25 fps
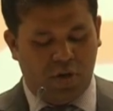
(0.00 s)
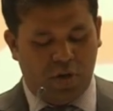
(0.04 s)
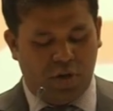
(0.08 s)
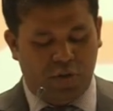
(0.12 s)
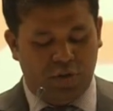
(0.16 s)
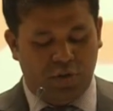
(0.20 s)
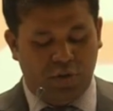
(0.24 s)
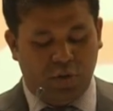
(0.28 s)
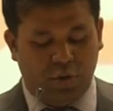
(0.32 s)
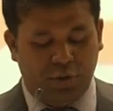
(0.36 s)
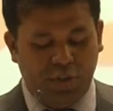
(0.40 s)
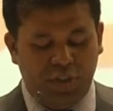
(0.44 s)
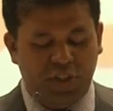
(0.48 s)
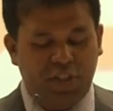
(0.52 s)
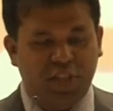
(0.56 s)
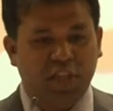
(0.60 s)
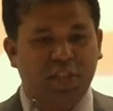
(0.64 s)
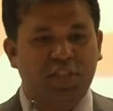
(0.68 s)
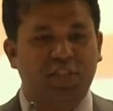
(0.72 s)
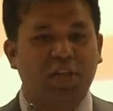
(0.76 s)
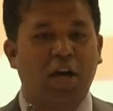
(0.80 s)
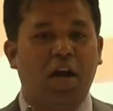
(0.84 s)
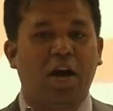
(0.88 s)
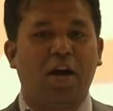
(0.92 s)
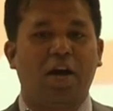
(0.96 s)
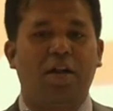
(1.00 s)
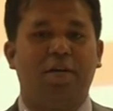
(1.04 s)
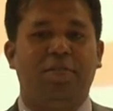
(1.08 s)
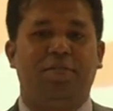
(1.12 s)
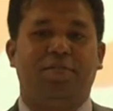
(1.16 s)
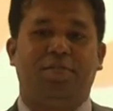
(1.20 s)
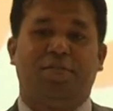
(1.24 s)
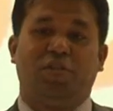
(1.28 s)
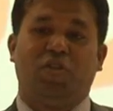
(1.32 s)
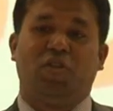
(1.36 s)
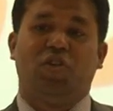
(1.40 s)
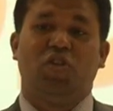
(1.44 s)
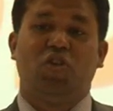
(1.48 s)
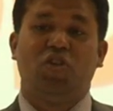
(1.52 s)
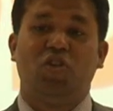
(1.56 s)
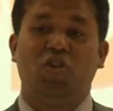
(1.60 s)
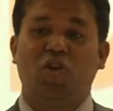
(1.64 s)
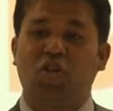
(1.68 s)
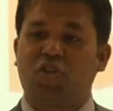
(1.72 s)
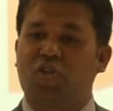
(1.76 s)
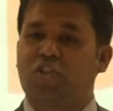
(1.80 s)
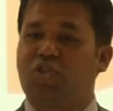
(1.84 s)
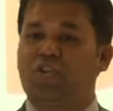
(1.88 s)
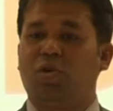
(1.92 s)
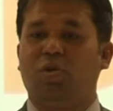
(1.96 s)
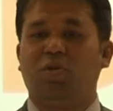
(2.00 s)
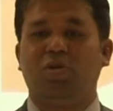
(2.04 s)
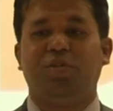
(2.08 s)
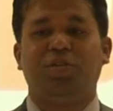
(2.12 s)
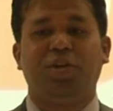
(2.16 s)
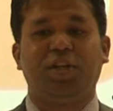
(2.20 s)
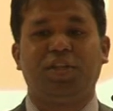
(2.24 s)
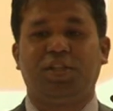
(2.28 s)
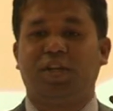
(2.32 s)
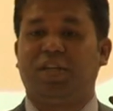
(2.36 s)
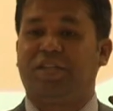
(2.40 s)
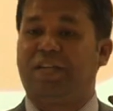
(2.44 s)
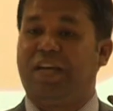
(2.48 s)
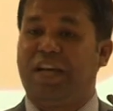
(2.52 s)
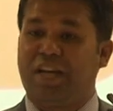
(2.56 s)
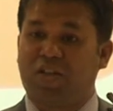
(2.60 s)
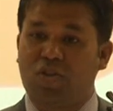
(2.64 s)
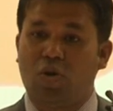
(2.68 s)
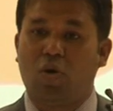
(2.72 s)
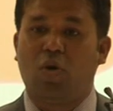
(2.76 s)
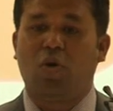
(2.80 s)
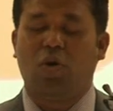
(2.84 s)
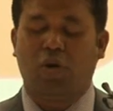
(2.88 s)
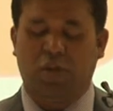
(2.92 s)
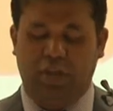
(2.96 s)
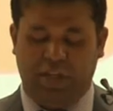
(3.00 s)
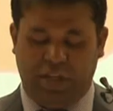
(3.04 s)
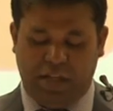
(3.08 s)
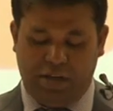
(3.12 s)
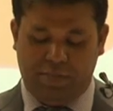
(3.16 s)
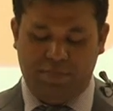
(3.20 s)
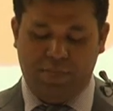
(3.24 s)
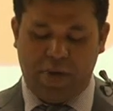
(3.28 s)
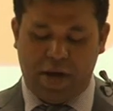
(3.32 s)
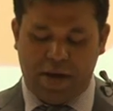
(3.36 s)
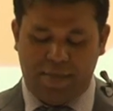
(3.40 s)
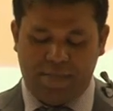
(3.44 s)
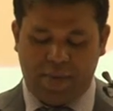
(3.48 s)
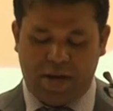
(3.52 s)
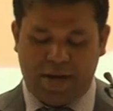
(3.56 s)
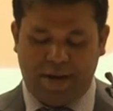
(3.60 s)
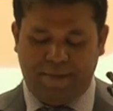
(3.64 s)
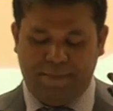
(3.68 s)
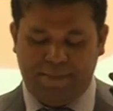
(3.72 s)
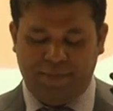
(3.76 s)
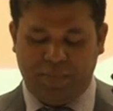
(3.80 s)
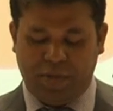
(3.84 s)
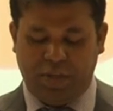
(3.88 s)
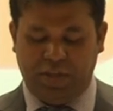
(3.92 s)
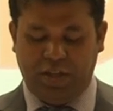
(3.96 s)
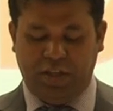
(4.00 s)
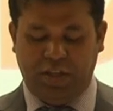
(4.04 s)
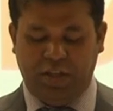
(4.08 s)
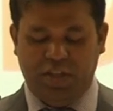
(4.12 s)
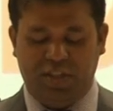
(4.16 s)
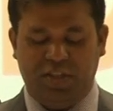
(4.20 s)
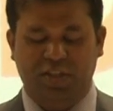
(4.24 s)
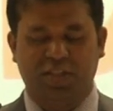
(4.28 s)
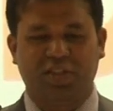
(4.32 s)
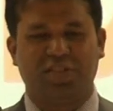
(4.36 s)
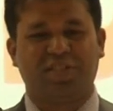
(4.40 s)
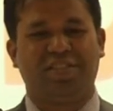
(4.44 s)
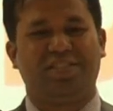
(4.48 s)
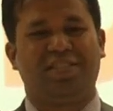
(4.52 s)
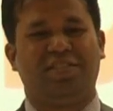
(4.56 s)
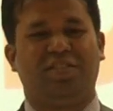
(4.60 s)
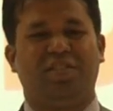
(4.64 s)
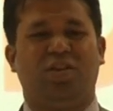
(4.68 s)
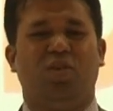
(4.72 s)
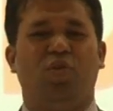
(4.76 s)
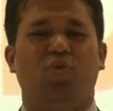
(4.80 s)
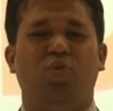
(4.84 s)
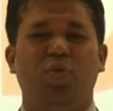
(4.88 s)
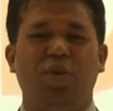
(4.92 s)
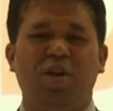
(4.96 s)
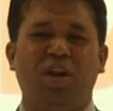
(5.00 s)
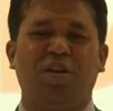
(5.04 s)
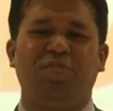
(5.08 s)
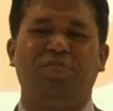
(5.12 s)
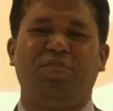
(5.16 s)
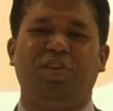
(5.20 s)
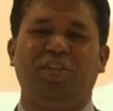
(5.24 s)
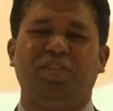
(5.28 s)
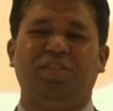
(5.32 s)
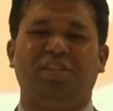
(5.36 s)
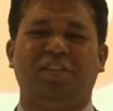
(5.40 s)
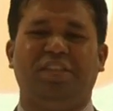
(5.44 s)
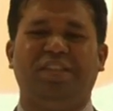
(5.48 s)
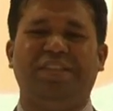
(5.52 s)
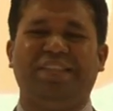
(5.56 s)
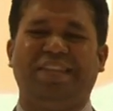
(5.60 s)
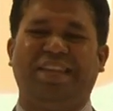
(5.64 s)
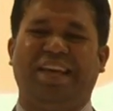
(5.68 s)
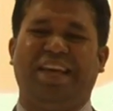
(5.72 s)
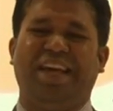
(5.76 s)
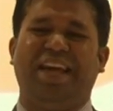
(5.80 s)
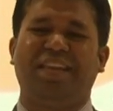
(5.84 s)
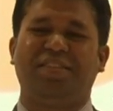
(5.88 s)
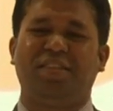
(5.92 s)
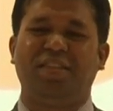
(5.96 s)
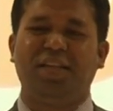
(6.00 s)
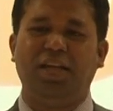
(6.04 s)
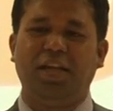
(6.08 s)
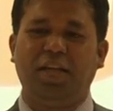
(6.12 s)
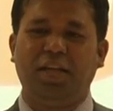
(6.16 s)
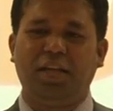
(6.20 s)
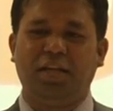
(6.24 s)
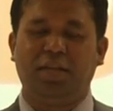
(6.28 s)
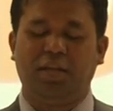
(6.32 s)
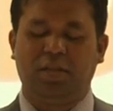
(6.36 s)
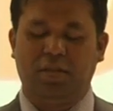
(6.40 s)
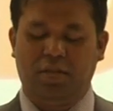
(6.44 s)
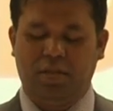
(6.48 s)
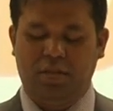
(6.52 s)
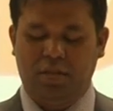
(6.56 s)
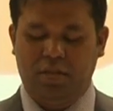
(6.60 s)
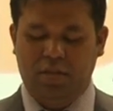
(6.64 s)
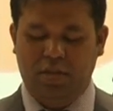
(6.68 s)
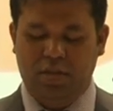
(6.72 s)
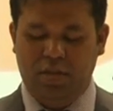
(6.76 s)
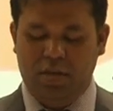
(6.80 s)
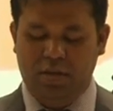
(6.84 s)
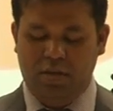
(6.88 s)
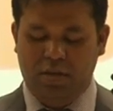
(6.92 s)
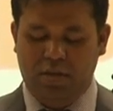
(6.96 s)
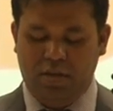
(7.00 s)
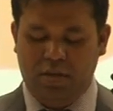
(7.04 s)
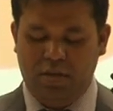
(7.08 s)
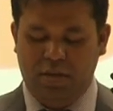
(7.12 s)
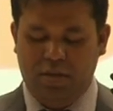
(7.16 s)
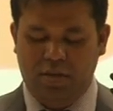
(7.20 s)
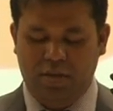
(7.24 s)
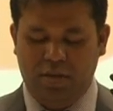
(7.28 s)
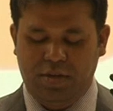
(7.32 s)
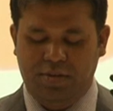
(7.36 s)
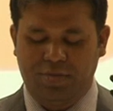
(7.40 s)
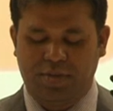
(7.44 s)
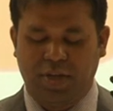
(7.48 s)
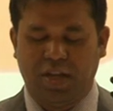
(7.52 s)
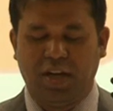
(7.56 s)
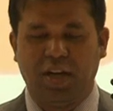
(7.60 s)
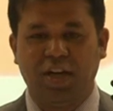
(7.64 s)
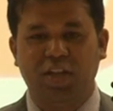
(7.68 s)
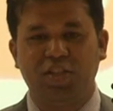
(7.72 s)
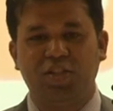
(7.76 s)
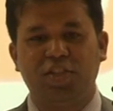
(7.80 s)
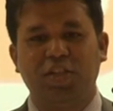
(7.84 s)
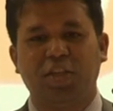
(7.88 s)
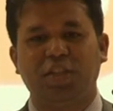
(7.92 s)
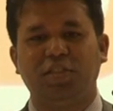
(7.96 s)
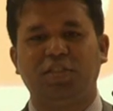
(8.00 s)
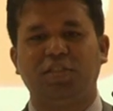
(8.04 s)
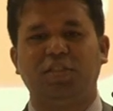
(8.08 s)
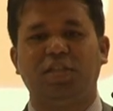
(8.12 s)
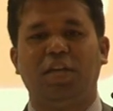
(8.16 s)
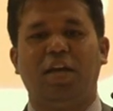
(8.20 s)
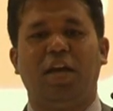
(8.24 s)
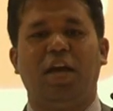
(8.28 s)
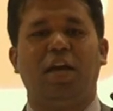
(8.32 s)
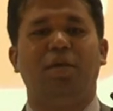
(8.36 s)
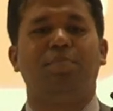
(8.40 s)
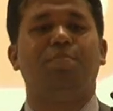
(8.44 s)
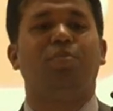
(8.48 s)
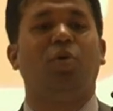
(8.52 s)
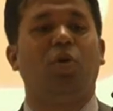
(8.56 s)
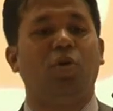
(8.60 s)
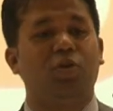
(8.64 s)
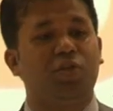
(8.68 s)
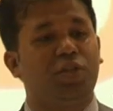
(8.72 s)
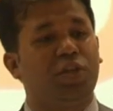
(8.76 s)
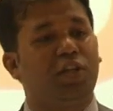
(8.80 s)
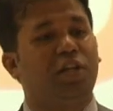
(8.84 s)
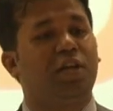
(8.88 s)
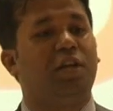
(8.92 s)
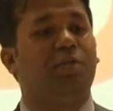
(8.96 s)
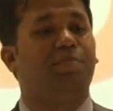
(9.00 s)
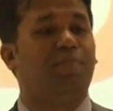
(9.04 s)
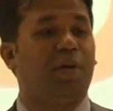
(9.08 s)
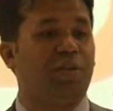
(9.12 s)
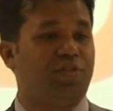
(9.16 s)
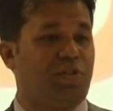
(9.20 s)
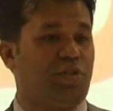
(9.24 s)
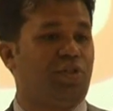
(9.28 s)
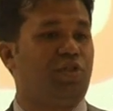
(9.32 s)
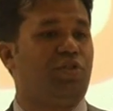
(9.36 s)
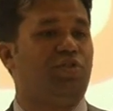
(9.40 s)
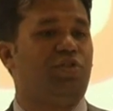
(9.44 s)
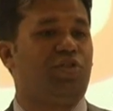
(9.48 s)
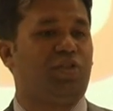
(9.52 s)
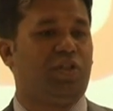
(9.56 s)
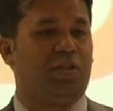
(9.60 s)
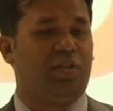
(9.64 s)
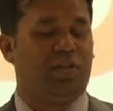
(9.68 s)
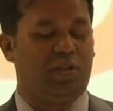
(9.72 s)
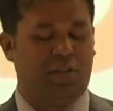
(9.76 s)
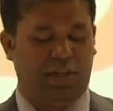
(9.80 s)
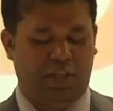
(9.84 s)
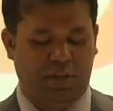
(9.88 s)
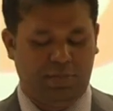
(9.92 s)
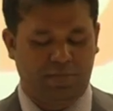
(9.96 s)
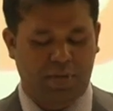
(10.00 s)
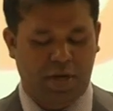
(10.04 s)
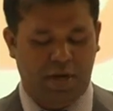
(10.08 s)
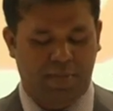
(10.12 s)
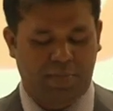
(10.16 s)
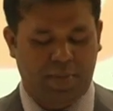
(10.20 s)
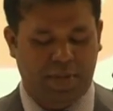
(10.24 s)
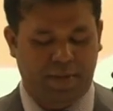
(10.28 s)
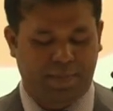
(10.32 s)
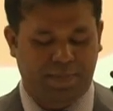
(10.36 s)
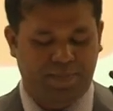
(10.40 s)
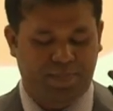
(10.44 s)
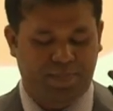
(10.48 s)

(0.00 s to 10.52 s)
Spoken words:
Rohingyas are not tolerated at all in Burma. We are facing ethnic, religious, and political persecution in Burma.